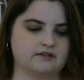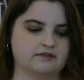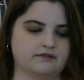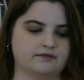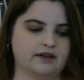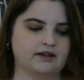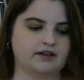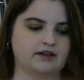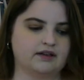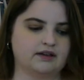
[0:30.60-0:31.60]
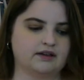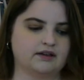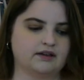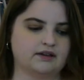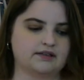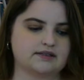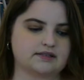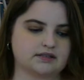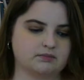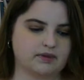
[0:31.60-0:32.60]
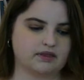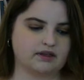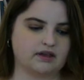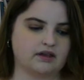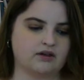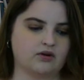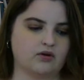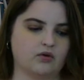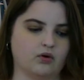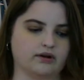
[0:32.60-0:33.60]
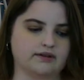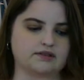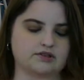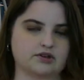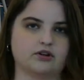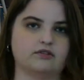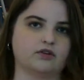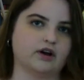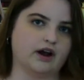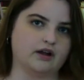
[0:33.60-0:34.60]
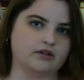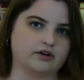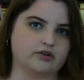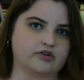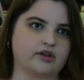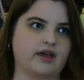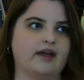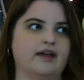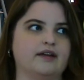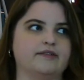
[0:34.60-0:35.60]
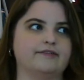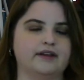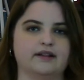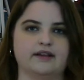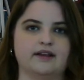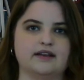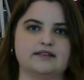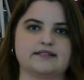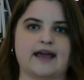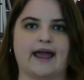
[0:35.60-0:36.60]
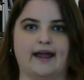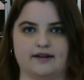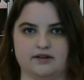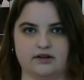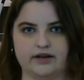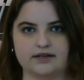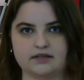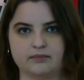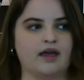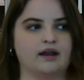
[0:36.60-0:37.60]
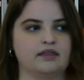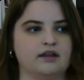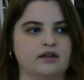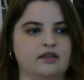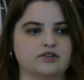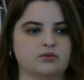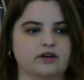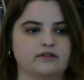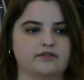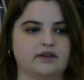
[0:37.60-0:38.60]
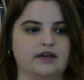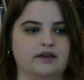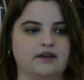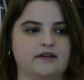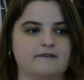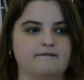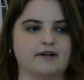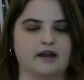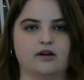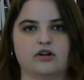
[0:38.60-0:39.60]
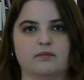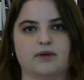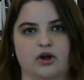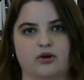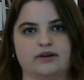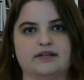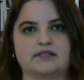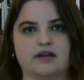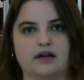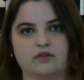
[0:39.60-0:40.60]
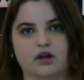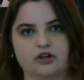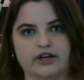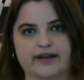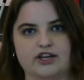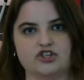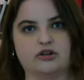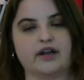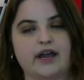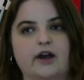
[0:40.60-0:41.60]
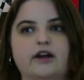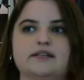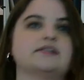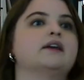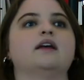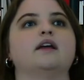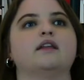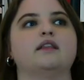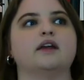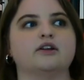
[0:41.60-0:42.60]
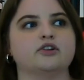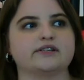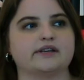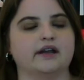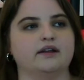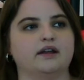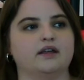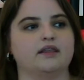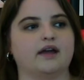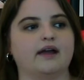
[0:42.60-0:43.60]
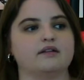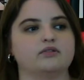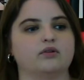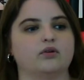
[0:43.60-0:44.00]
feeling sympathy or concern for others and feeling a need to act on it. And I think that's one of the vital components of congregational care, is the understanding that